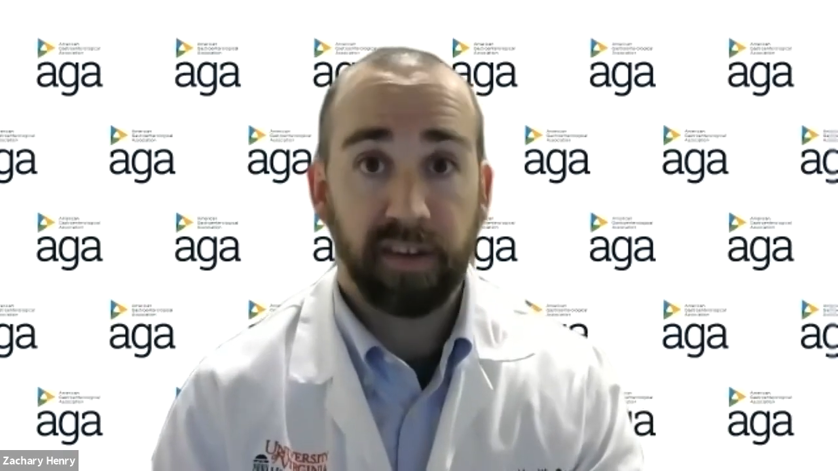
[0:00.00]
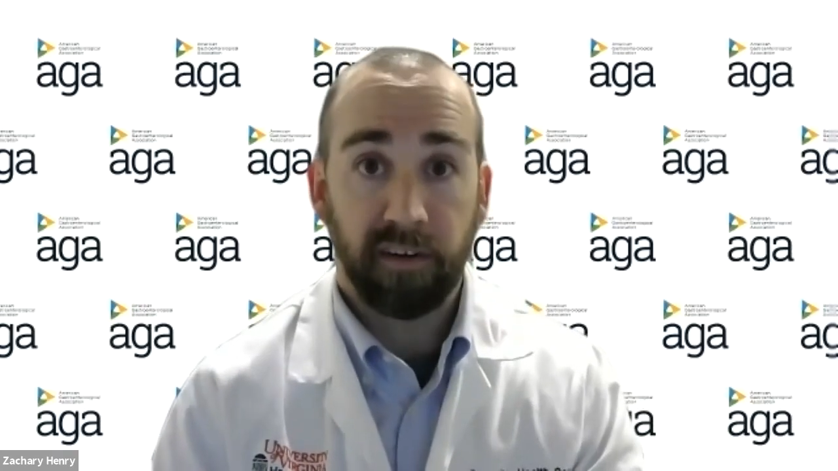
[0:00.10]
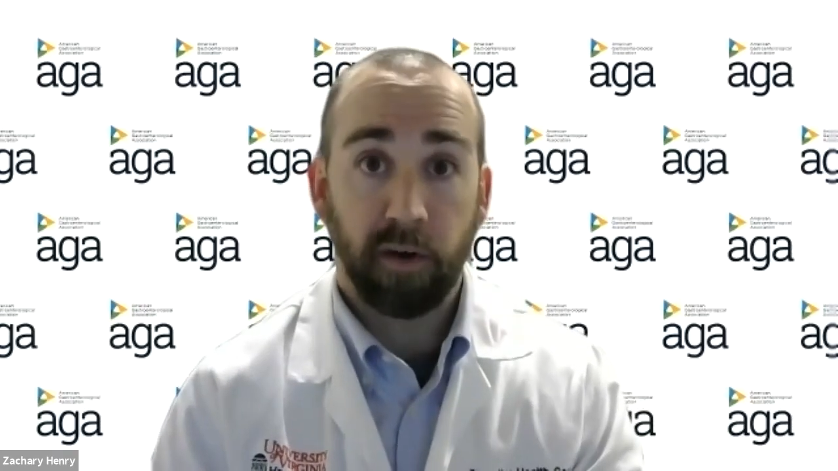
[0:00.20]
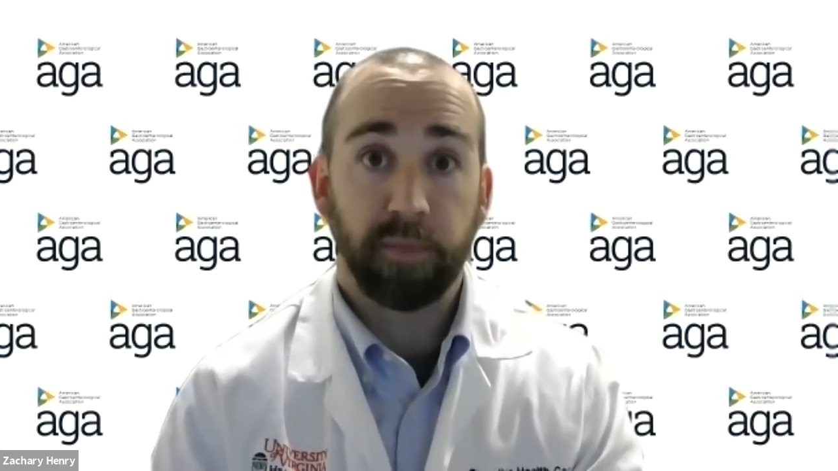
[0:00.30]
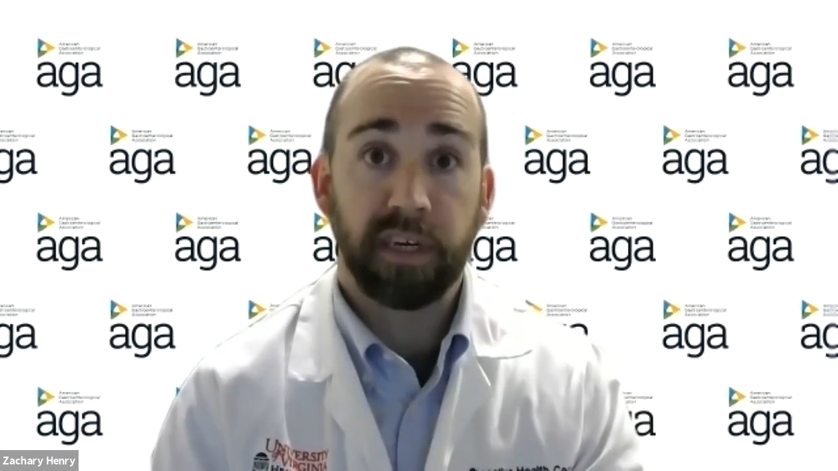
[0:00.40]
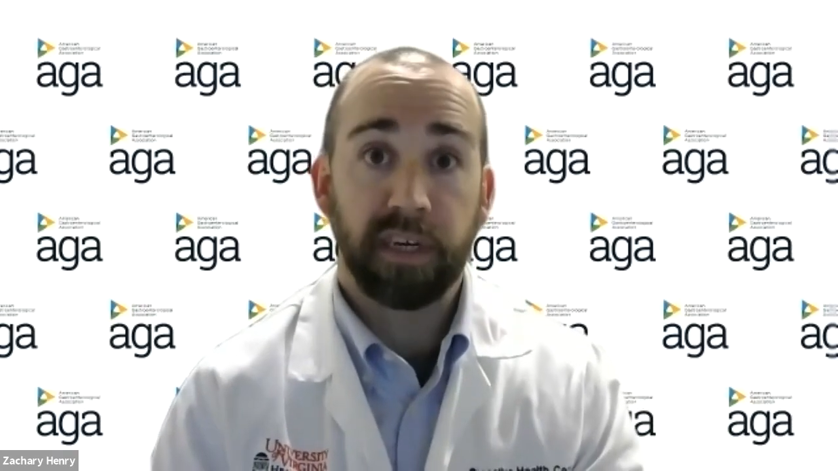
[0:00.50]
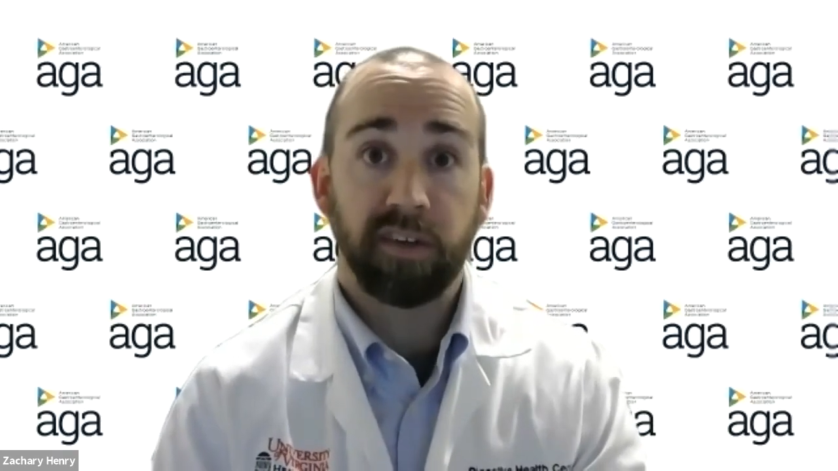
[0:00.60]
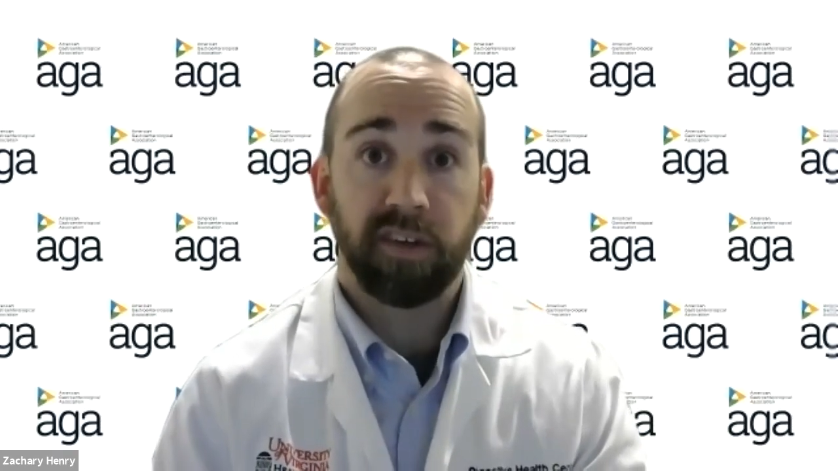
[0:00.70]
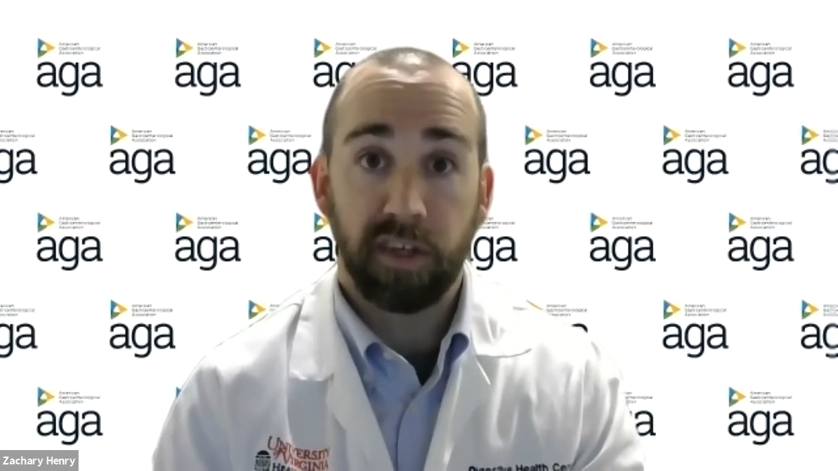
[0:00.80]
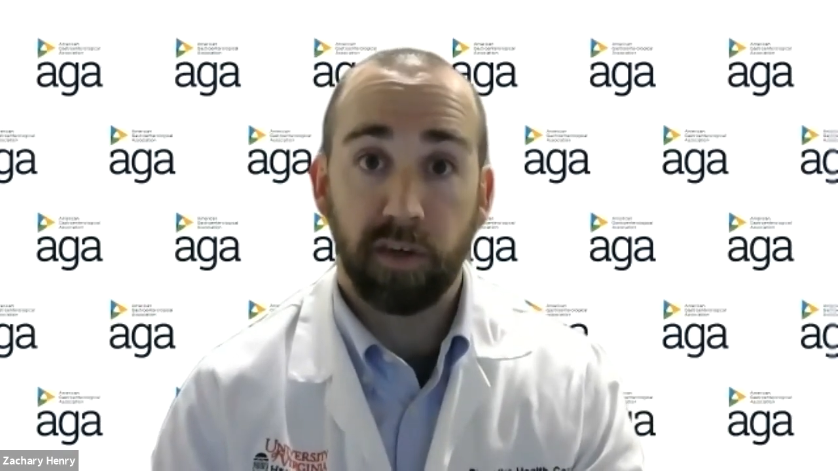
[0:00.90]
therapy
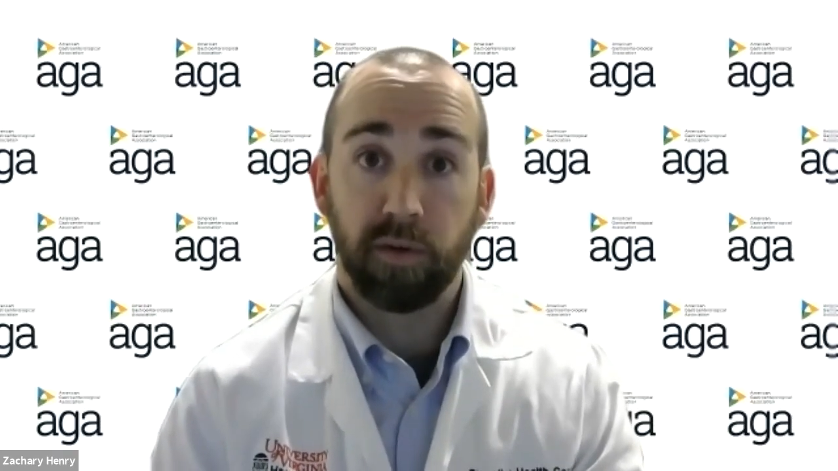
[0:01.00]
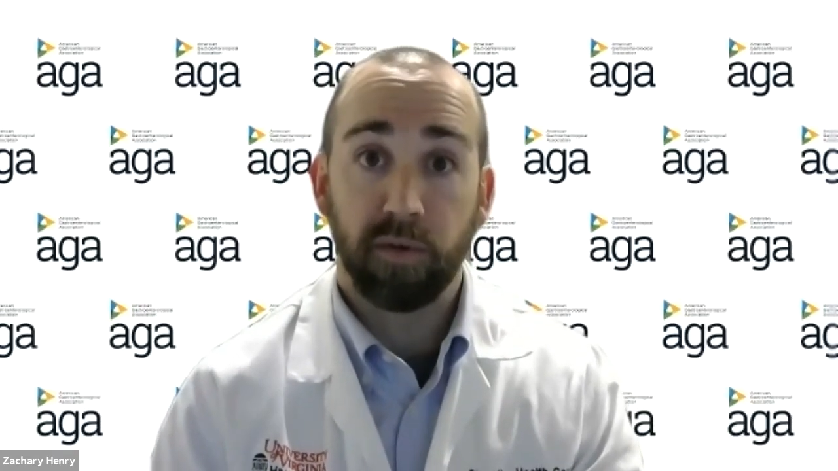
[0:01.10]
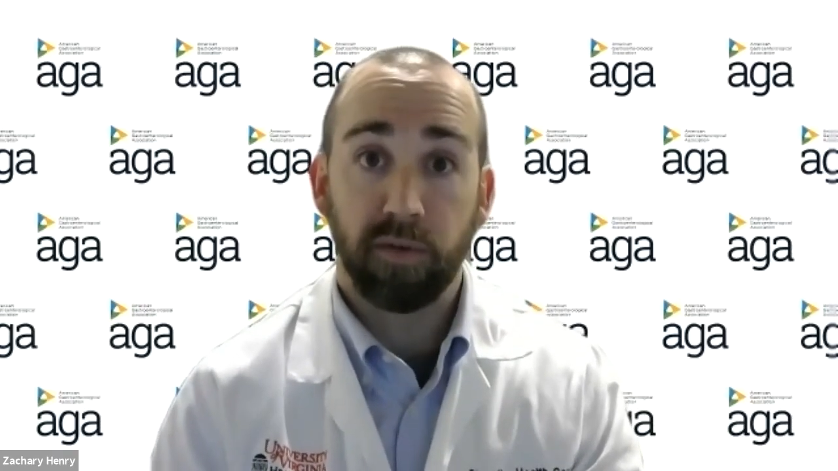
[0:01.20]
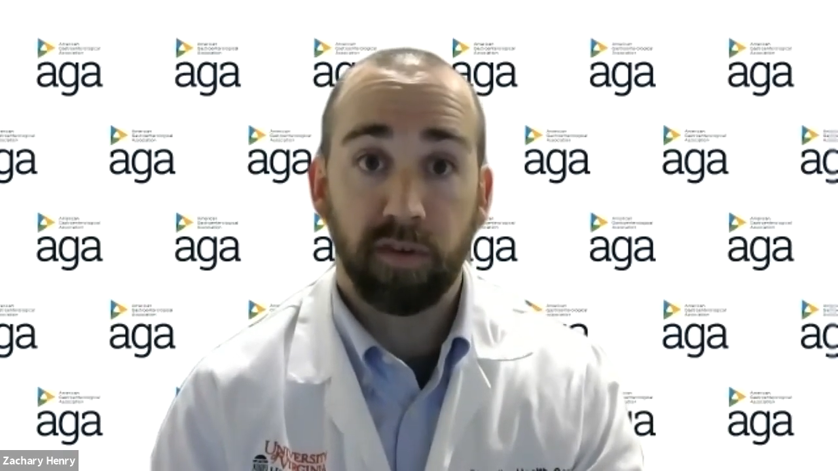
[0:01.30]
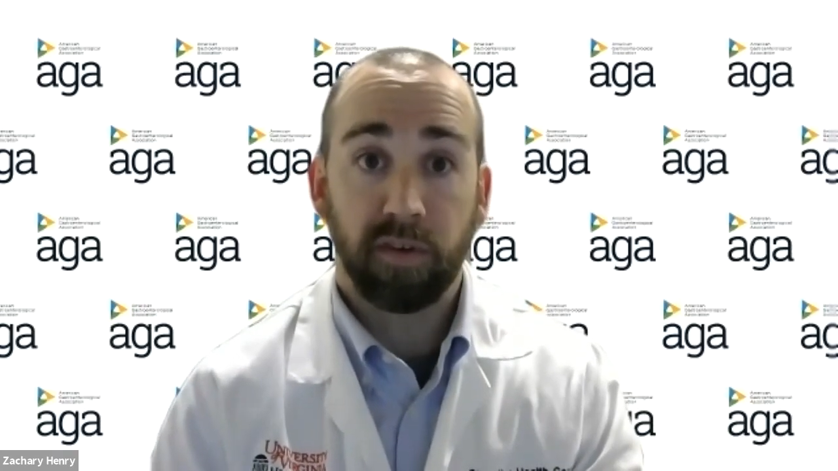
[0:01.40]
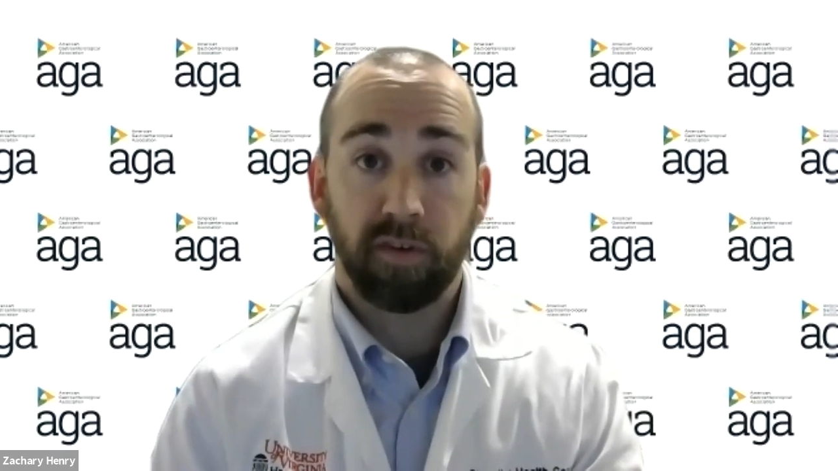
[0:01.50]
to use